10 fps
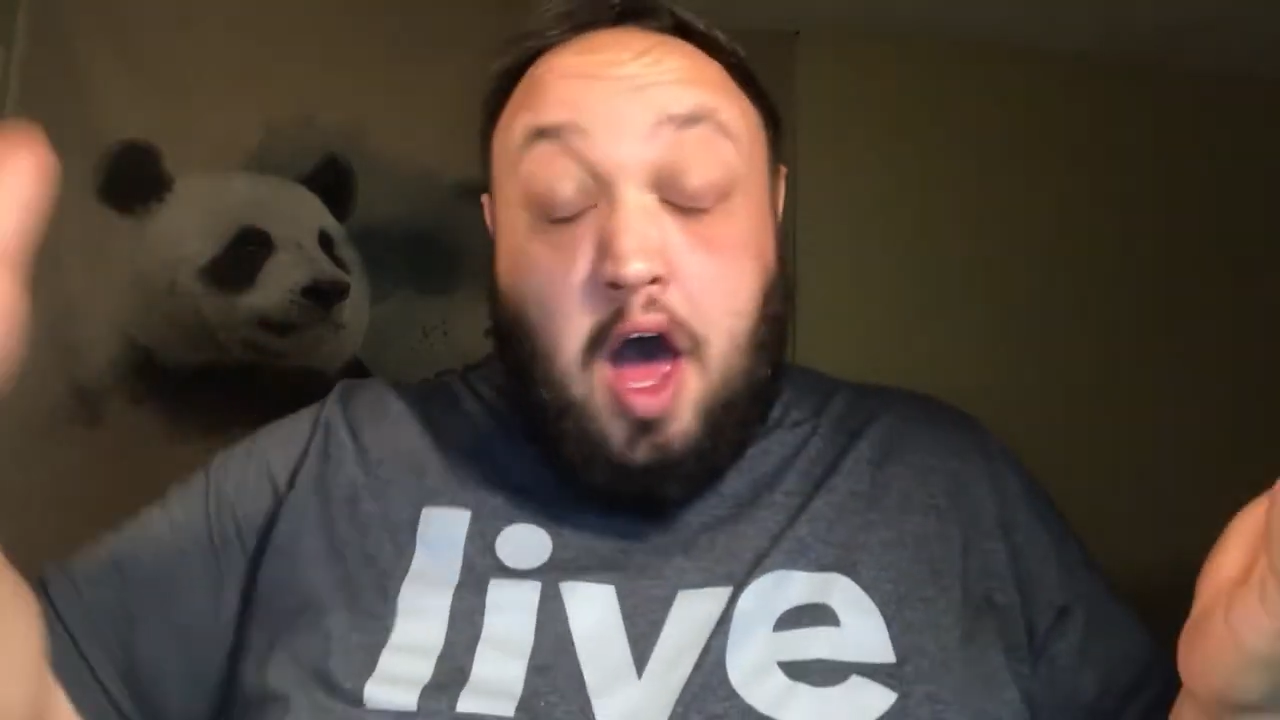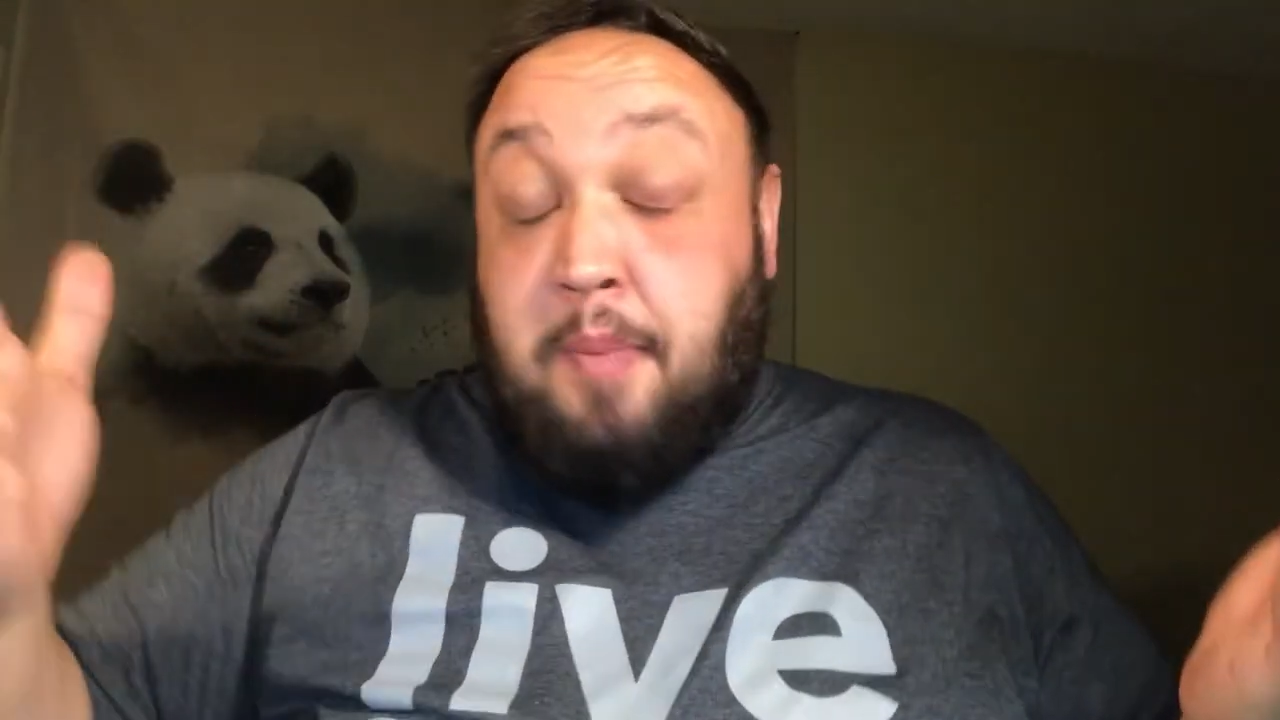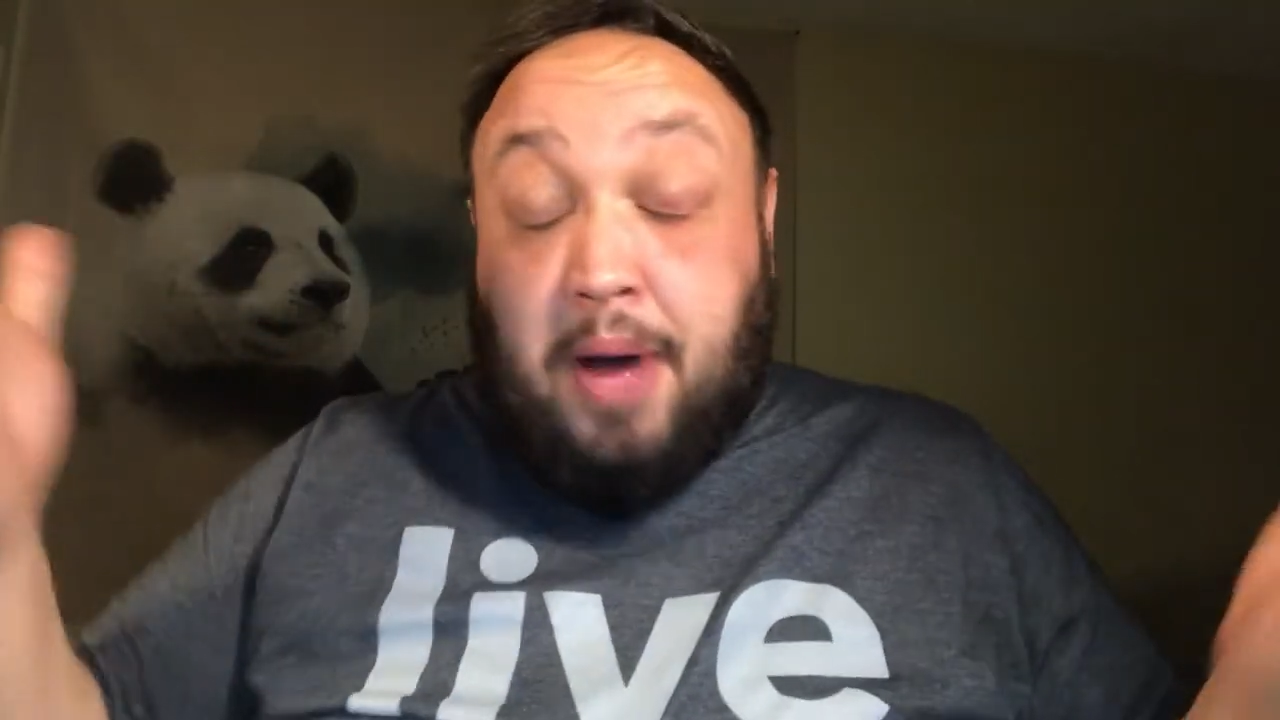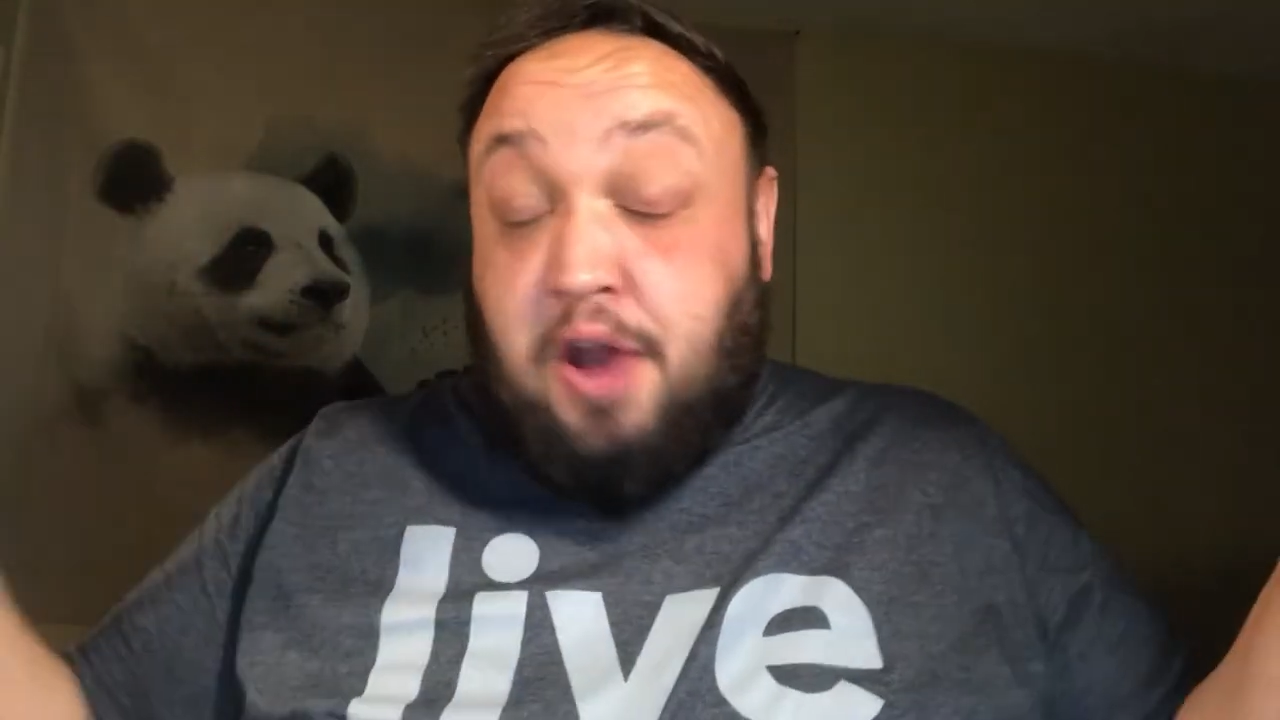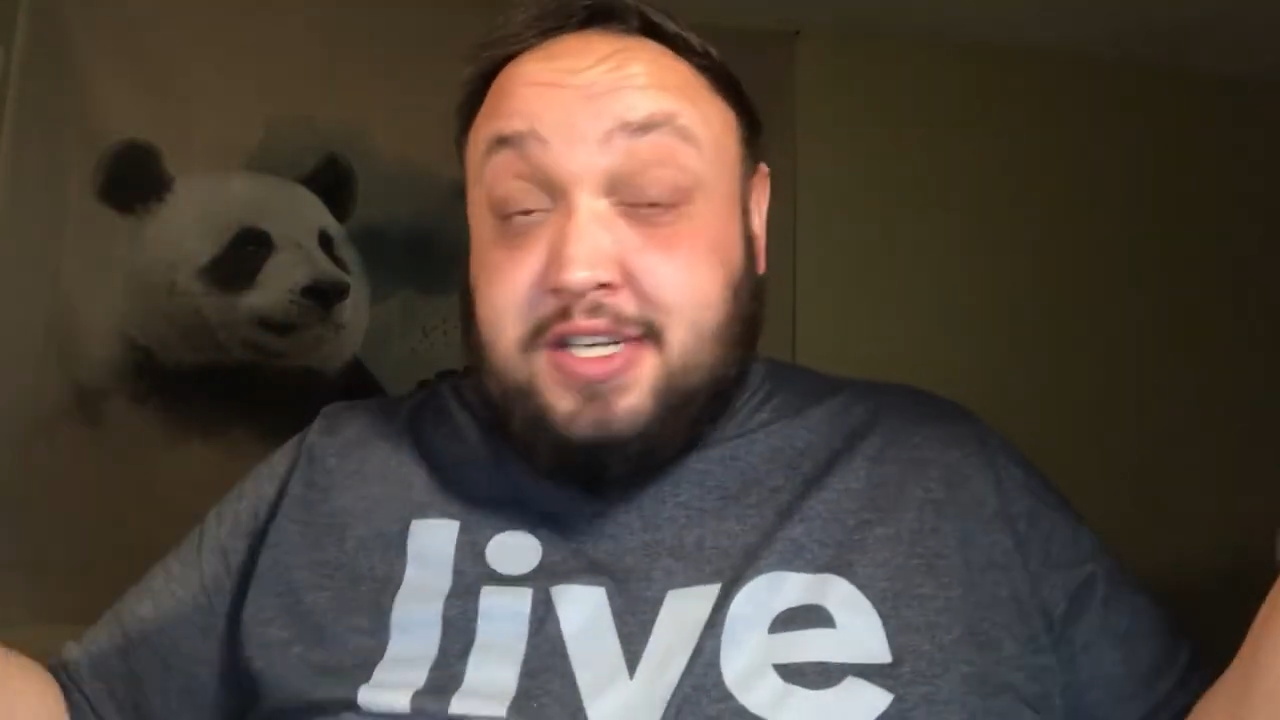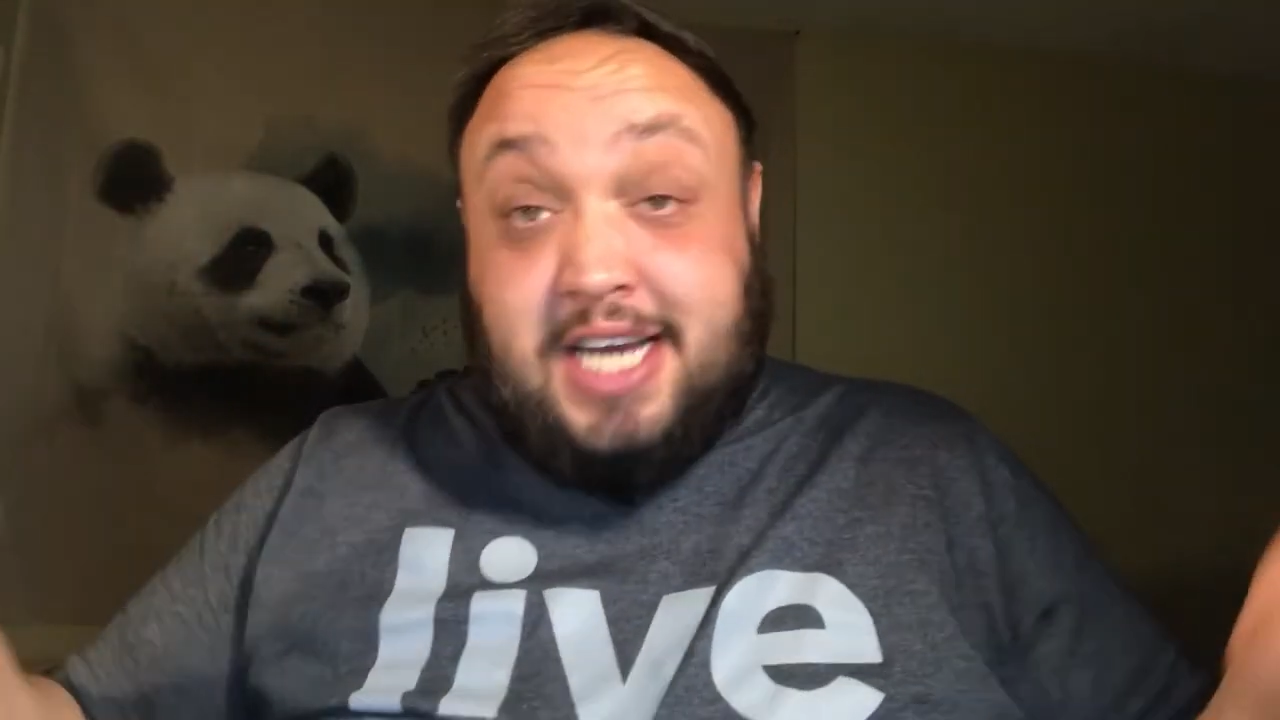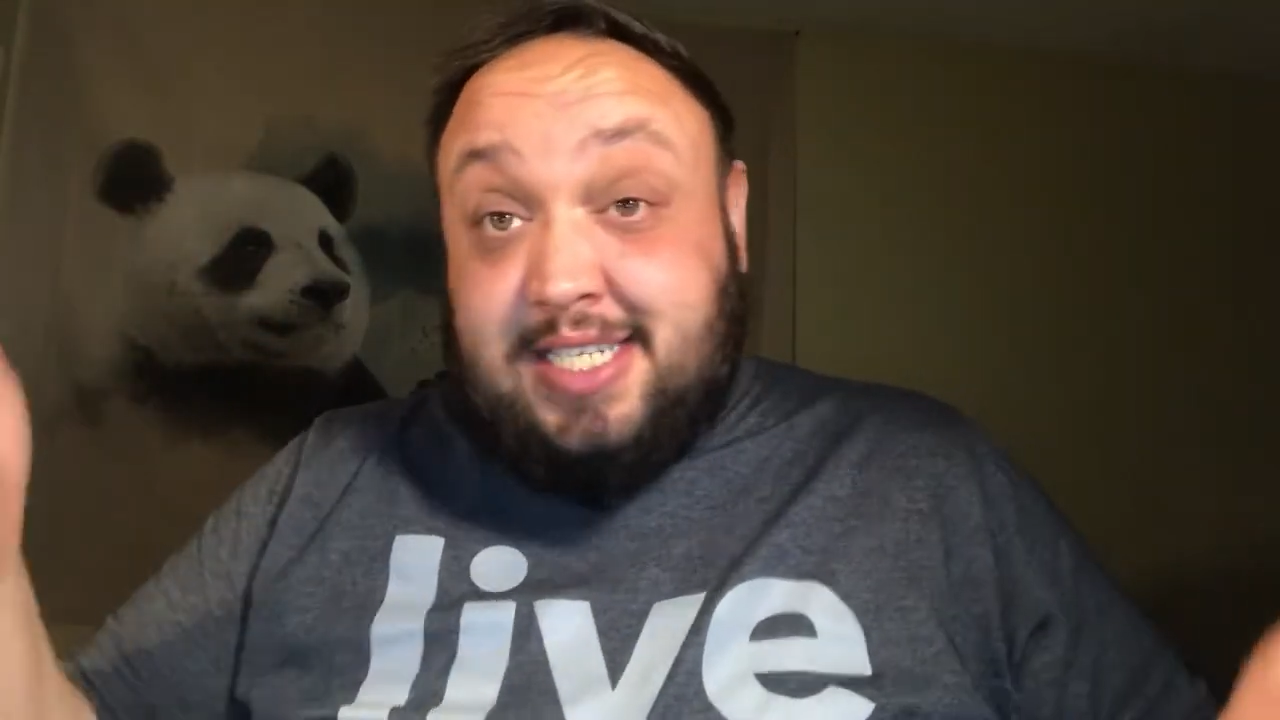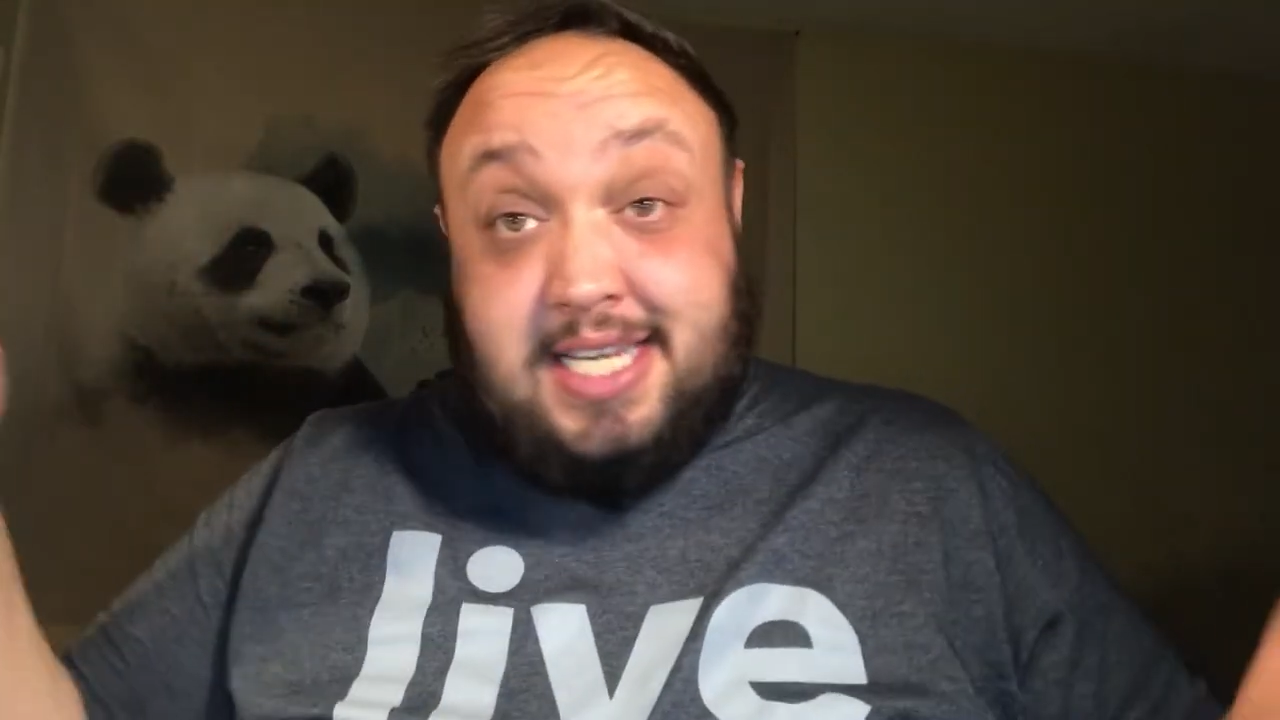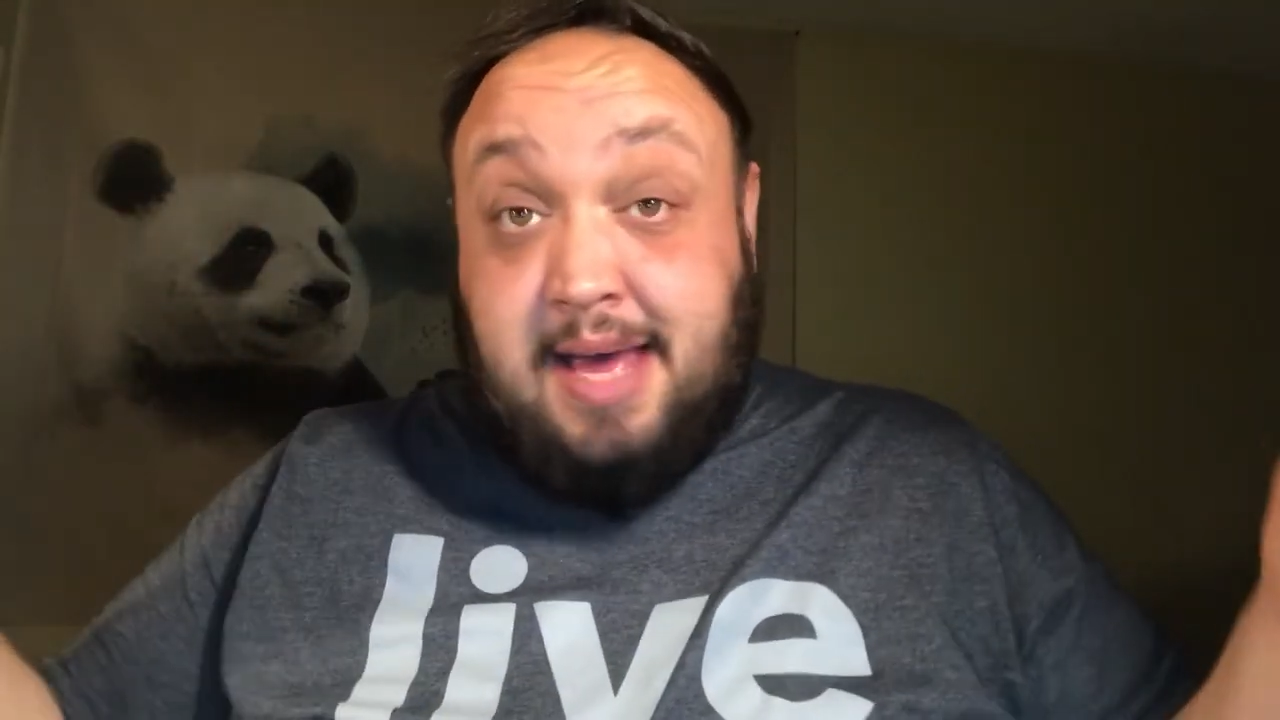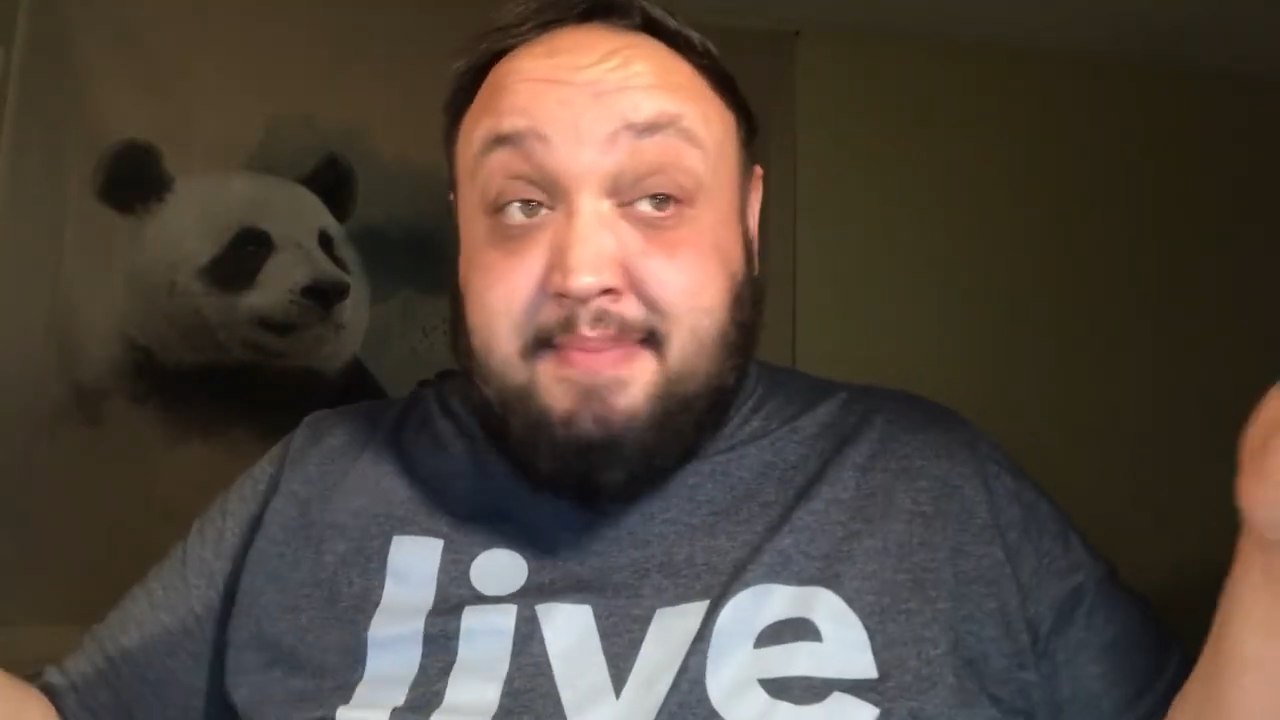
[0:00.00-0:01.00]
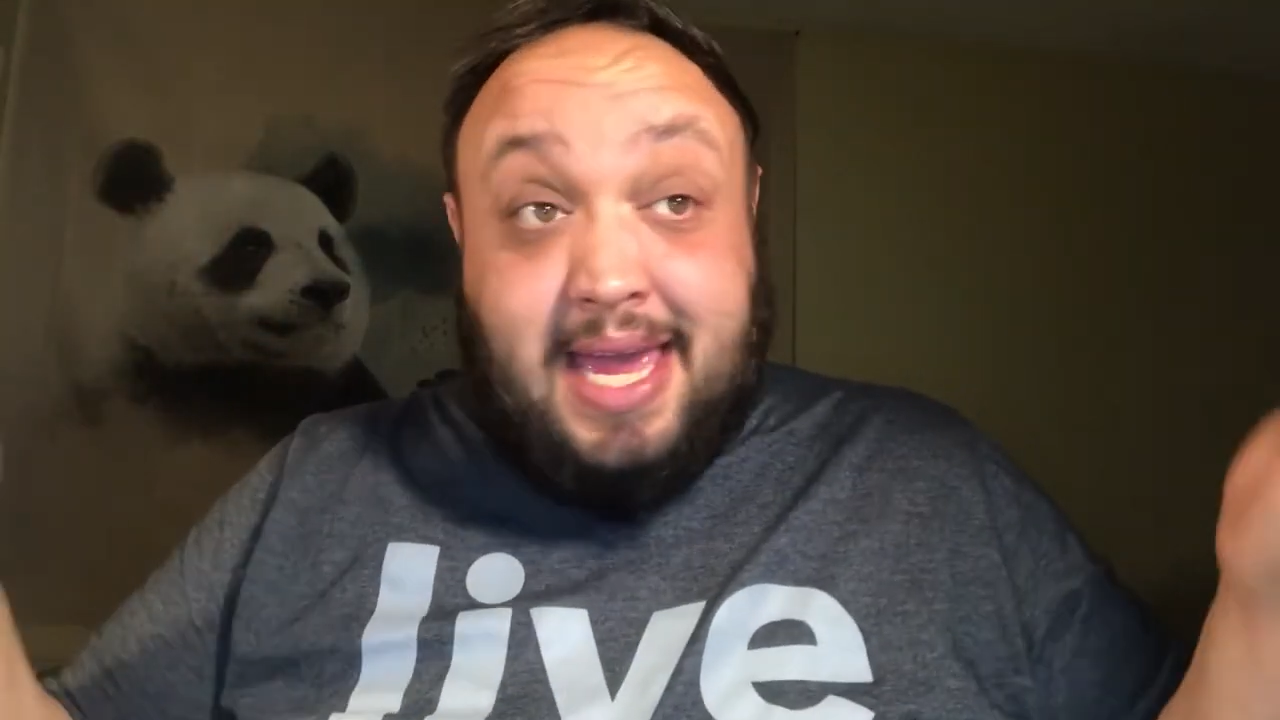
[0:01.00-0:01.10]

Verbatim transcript: apologize to them,